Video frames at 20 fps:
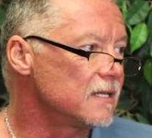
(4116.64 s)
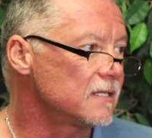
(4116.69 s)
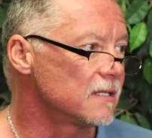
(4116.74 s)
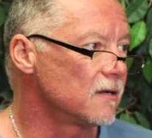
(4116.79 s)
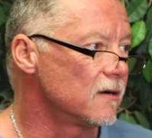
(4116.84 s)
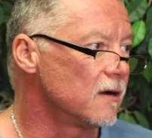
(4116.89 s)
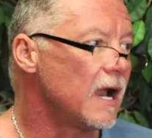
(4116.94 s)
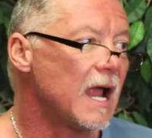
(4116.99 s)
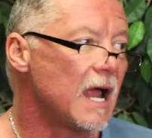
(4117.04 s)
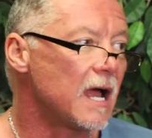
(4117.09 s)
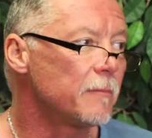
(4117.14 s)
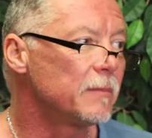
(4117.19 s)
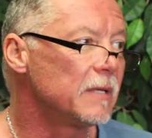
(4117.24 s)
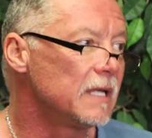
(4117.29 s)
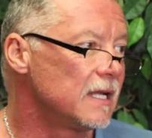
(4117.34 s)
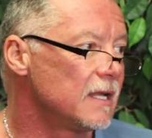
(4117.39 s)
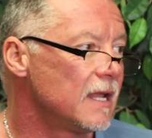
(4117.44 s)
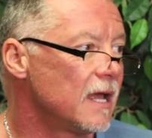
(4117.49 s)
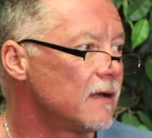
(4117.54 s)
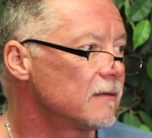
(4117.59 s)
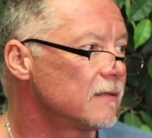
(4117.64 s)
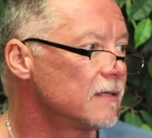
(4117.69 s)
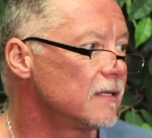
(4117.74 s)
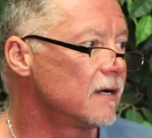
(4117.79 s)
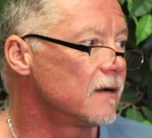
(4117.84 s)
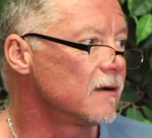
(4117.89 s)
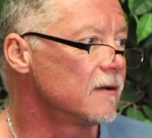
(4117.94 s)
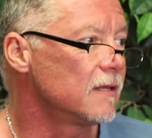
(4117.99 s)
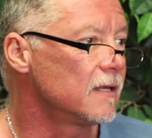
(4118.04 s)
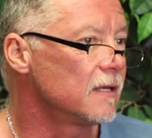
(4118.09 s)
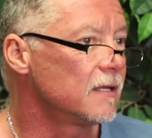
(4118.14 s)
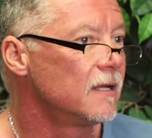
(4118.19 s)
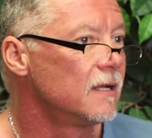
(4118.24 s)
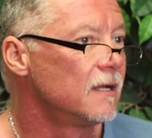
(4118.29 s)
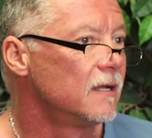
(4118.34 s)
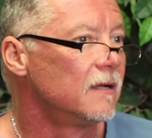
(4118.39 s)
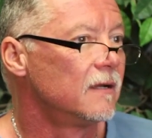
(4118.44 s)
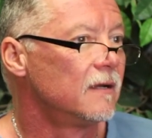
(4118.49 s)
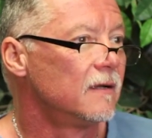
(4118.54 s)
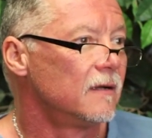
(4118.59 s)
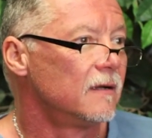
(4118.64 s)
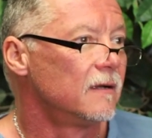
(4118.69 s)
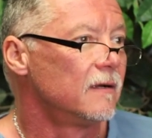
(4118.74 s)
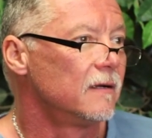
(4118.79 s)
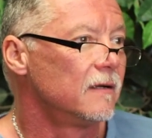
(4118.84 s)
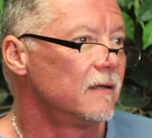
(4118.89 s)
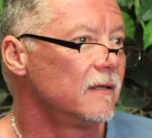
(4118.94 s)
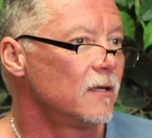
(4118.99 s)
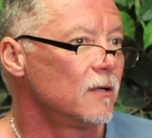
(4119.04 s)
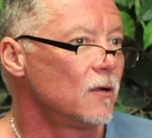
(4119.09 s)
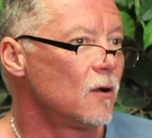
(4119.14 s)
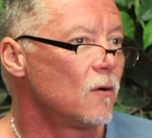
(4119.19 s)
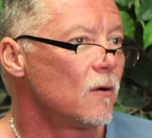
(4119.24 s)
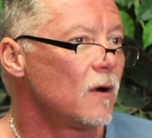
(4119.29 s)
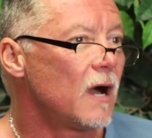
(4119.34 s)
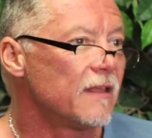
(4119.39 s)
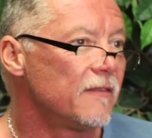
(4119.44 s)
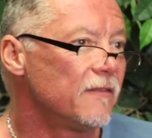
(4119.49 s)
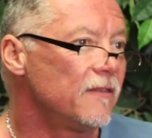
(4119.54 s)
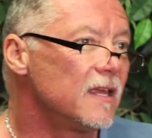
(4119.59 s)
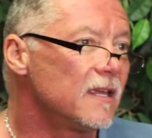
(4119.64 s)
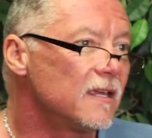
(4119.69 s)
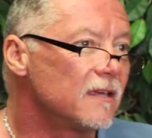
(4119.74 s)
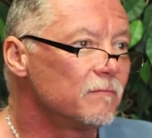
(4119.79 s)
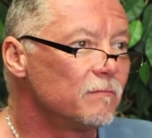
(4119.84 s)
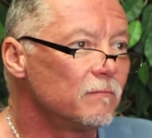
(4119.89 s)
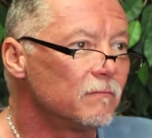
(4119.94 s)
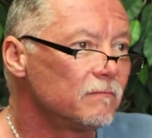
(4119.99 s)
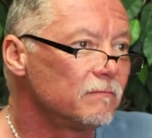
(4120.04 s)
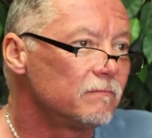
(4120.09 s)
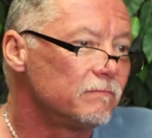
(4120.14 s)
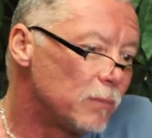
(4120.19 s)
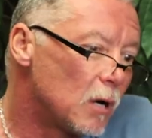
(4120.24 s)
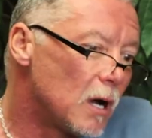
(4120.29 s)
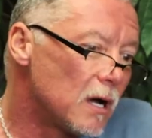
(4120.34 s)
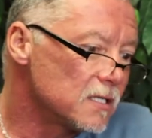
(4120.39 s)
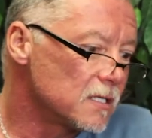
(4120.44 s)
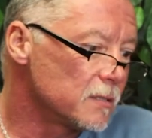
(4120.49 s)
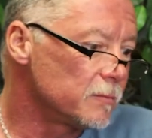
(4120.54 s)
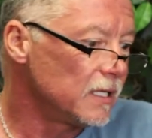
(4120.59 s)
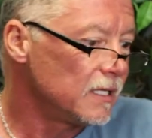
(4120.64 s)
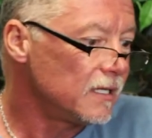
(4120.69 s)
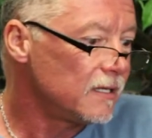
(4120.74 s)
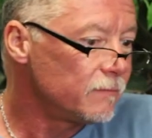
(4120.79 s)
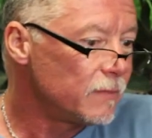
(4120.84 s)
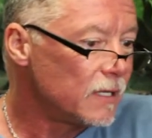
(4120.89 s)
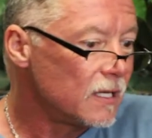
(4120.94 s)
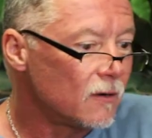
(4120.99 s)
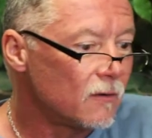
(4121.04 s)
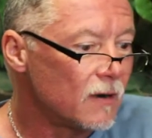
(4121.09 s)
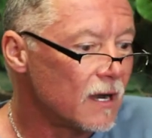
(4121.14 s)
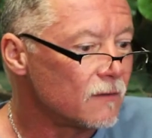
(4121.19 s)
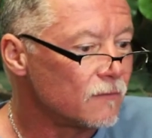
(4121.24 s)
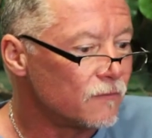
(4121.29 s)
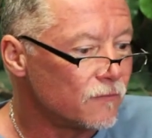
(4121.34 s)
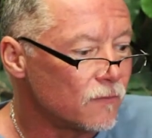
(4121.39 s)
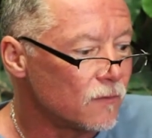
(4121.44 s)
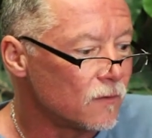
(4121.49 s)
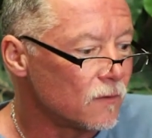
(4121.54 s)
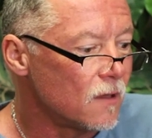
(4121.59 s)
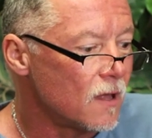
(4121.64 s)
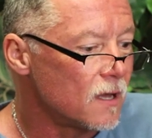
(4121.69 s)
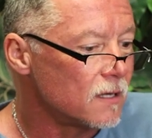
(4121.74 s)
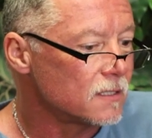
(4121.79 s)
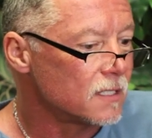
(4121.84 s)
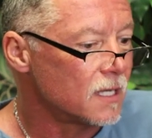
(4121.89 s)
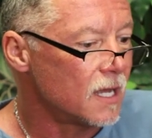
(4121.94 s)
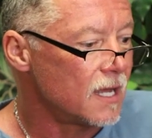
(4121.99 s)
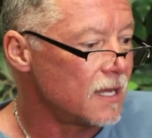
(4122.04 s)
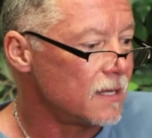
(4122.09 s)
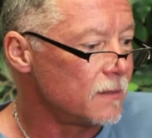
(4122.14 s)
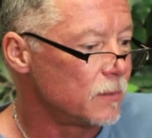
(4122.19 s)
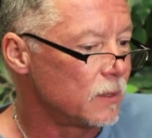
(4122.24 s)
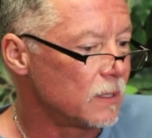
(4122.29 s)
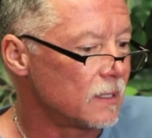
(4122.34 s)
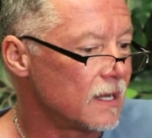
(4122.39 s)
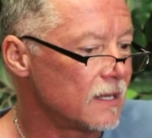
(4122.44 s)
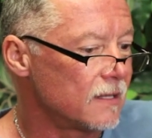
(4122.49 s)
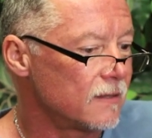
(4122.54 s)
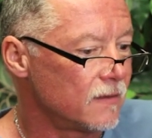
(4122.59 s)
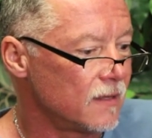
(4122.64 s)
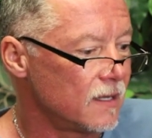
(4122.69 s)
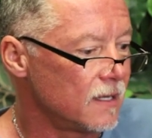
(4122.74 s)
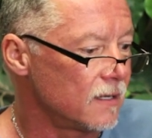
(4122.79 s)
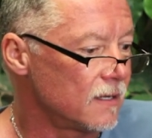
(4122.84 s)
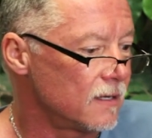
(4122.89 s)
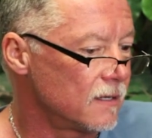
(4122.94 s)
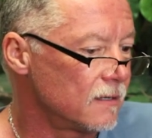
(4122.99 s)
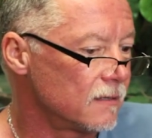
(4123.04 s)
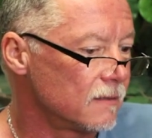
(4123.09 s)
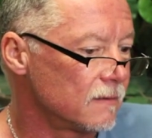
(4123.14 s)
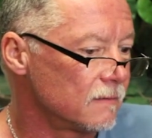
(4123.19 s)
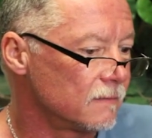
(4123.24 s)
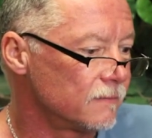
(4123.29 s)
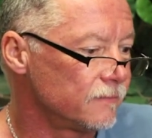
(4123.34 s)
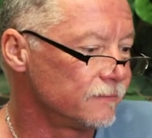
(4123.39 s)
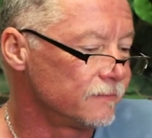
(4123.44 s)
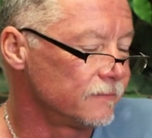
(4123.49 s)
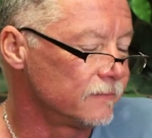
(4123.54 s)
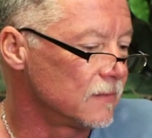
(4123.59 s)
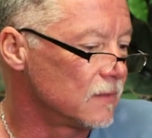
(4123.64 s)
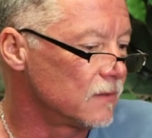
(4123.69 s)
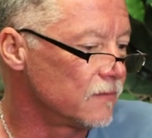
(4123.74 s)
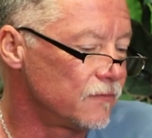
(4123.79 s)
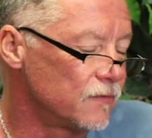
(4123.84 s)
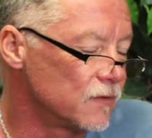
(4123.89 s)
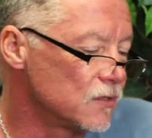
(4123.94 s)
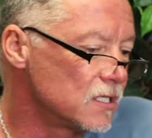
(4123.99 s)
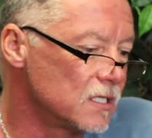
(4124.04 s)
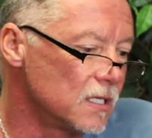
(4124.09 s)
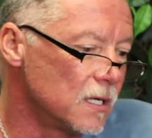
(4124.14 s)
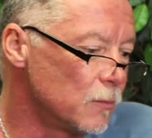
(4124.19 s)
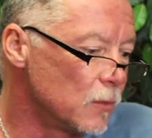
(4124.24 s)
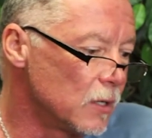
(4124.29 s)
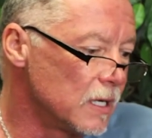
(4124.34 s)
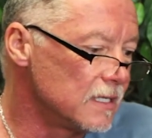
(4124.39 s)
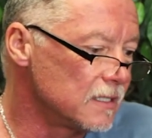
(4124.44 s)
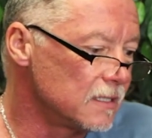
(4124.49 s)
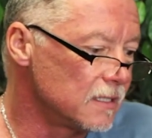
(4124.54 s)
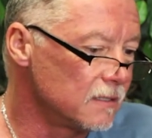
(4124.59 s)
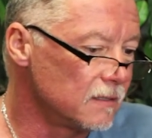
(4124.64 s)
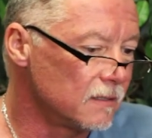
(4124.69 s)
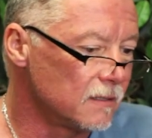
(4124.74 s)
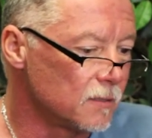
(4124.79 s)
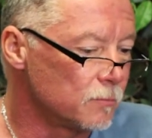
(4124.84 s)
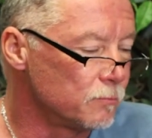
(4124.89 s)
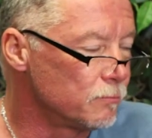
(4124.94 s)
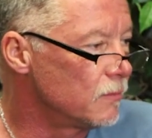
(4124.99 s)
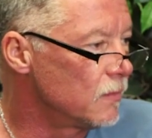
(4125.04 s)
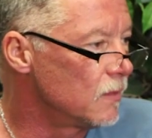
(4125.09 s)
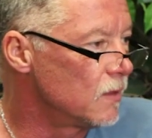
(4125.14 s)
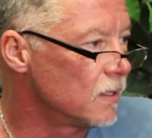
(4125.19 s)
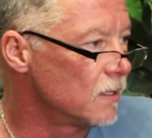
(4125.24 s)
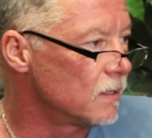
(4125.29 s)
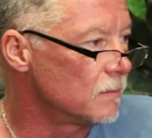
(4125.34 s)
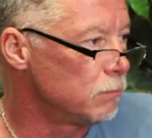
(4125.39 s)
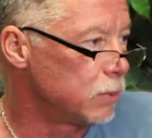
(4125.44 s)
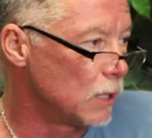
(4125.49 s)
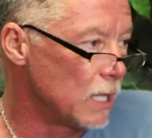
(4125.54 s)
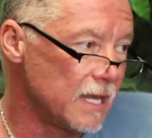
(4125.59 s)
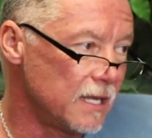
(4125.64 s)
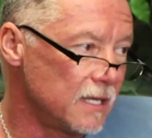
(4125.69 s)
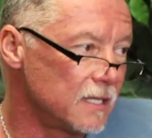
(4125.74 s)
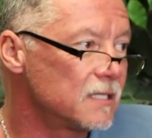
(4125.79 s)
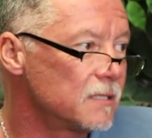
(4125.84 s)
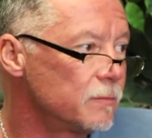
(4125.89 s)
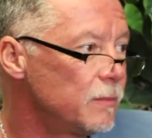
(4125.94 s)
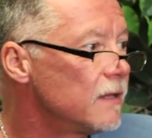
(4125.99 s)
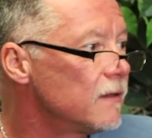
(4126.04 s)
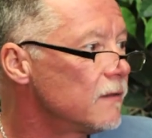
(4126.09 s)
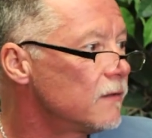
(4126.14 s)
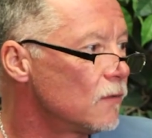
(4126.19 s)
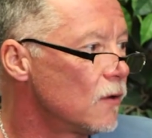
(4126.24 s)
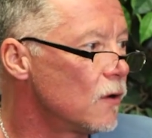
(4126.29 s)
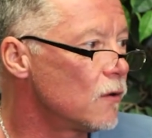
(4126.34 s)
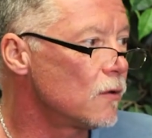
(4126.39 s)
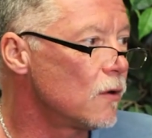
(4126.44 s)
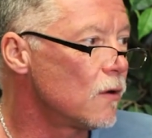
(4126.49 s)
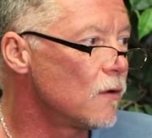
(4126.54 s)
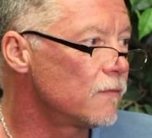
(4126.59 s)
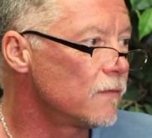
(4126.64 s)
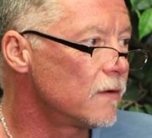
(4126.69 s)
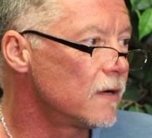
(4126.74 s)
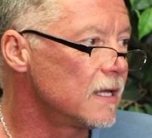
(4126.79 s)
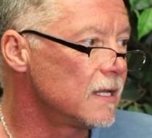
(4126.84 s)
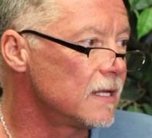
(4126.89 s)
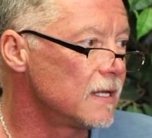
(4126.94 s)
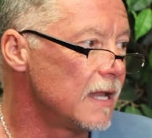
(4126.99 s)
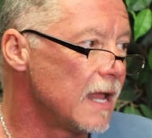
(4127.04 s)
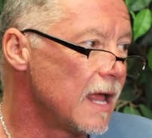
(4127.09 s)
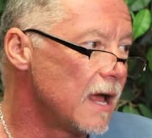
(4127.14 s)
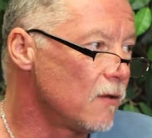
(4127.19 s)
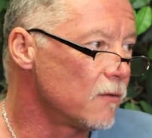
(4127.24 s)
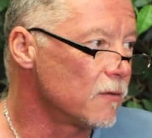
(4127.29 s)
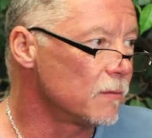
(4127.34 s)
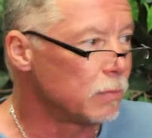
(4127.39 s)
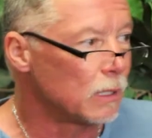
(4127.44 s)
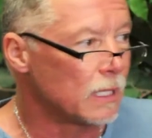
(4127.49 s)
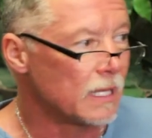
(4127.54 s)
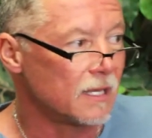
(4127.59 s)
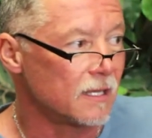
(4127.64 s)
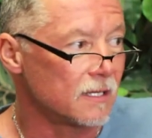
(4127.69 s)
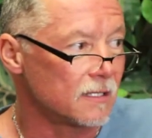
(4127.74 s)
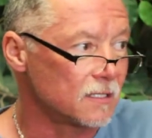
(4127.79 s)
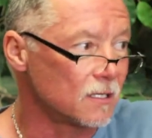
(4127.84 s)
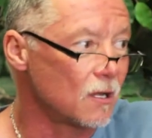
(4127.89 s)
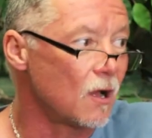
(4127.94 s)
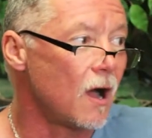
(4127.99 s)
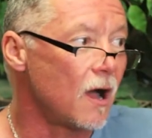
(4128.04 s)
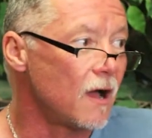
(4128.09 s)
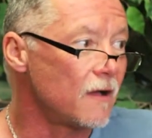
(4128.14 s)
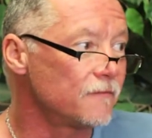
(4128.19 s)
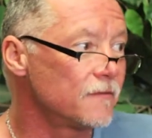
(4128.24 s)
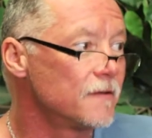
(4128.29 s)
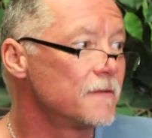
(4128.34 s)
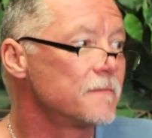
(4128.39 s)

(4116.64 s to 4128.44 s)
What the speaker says: that are happening out there that, I think possibly have been around for a long time, but I think for some reason the blanket's been thrown over it, and now the blanket's off